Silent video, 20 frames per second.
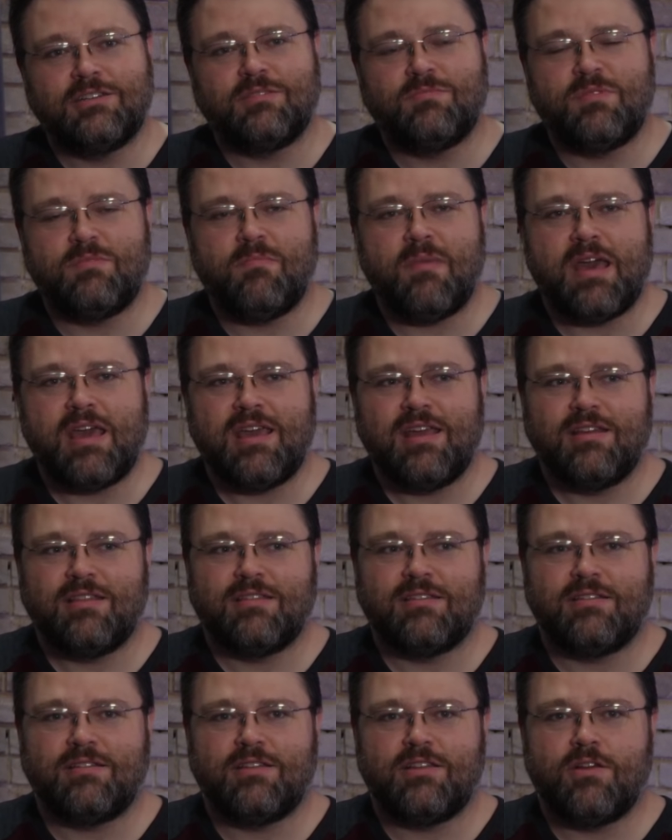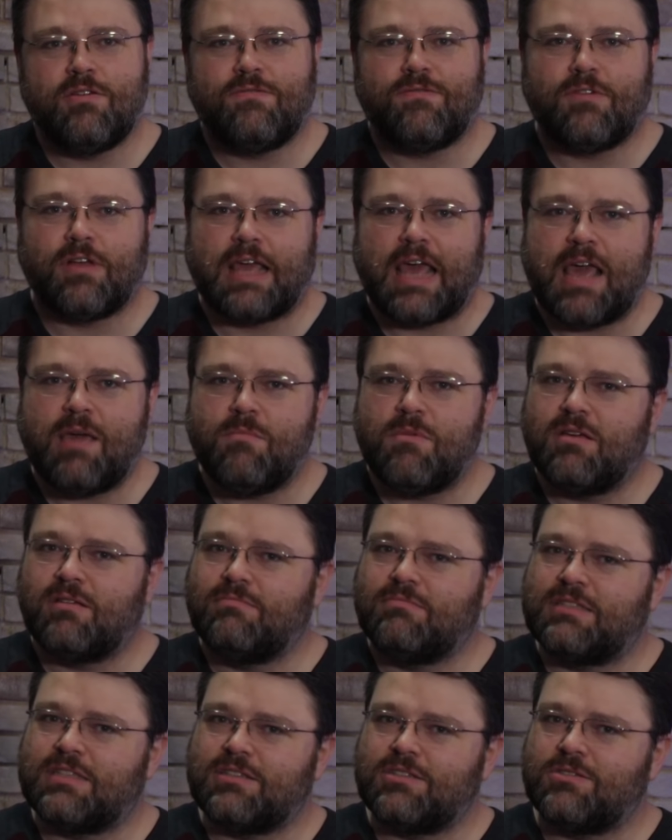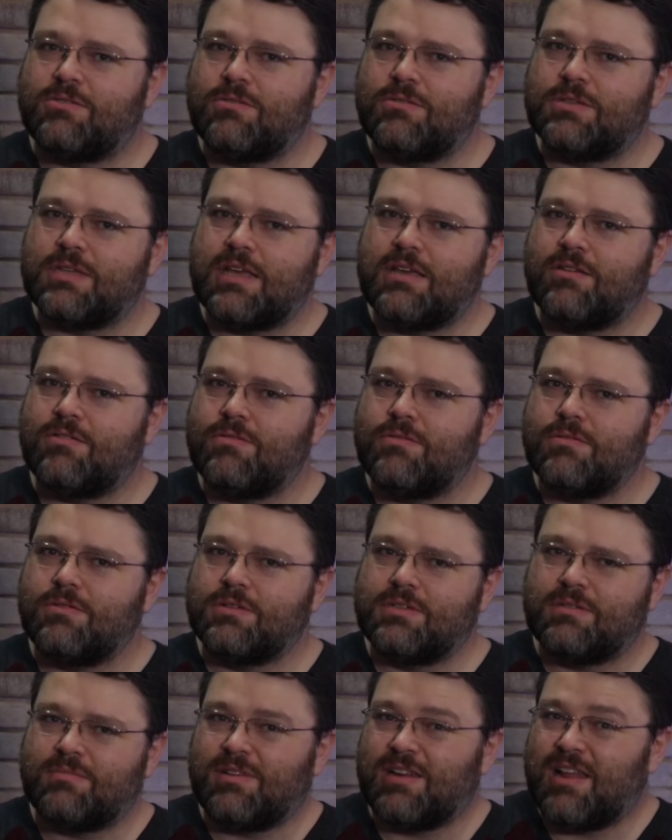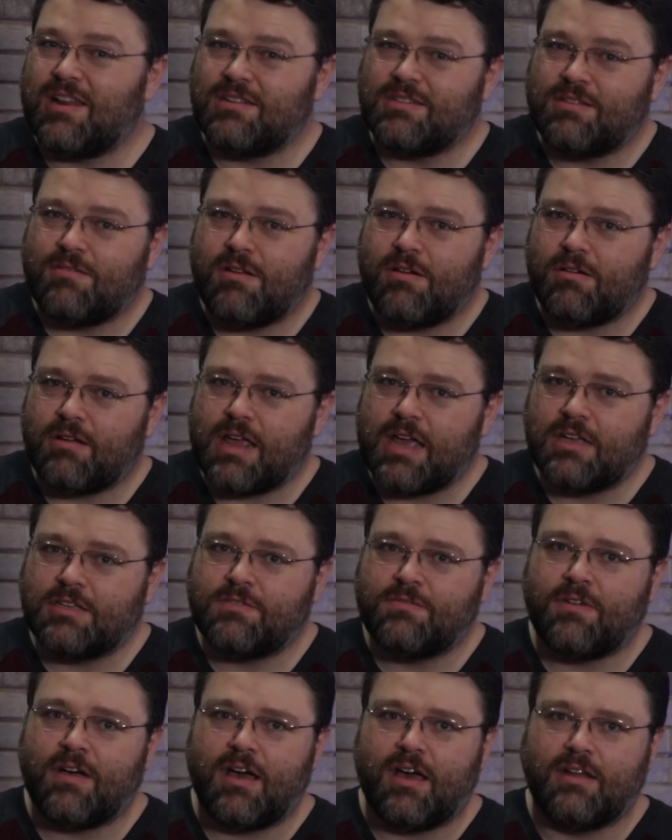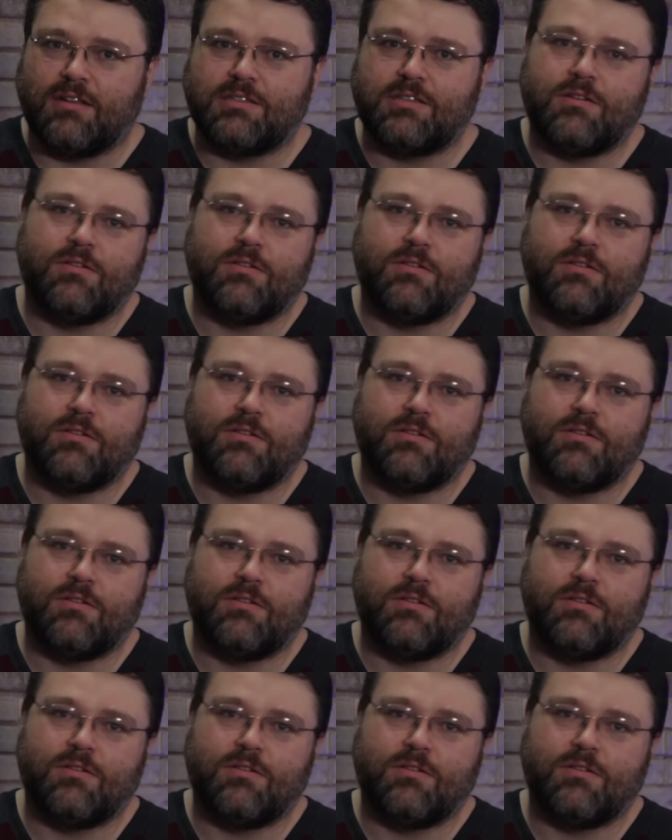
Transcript: to be made that, you know, for gaming, six cores, eight cores, I mean, 8700K is fine.